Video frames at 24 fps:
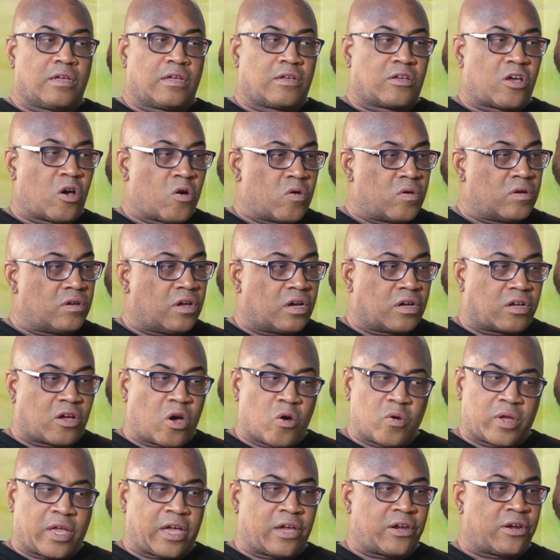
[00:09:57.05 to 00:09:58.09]

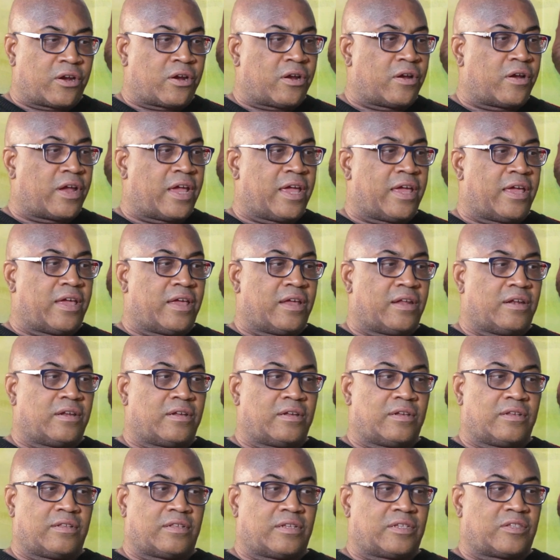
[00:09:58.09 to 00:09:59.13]
go-getter and
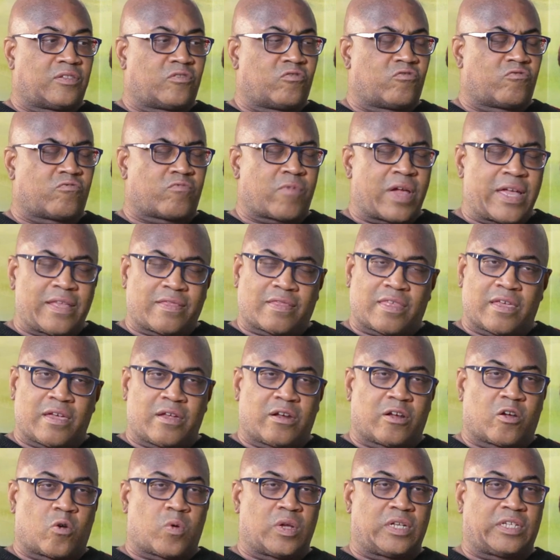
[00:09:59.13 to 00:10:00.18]
this great
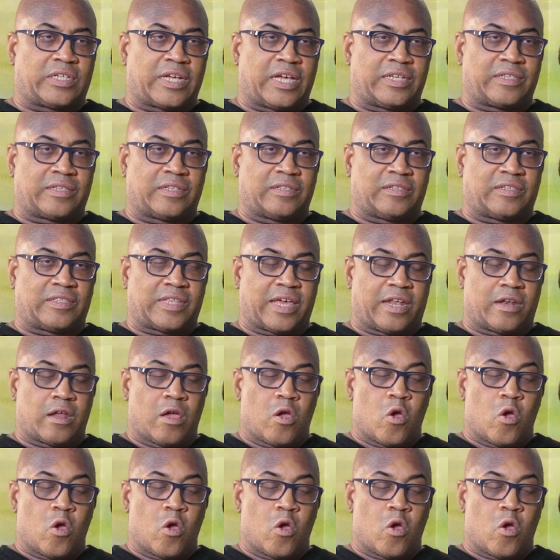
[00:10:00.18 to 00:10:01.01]
theater, Quintessence, that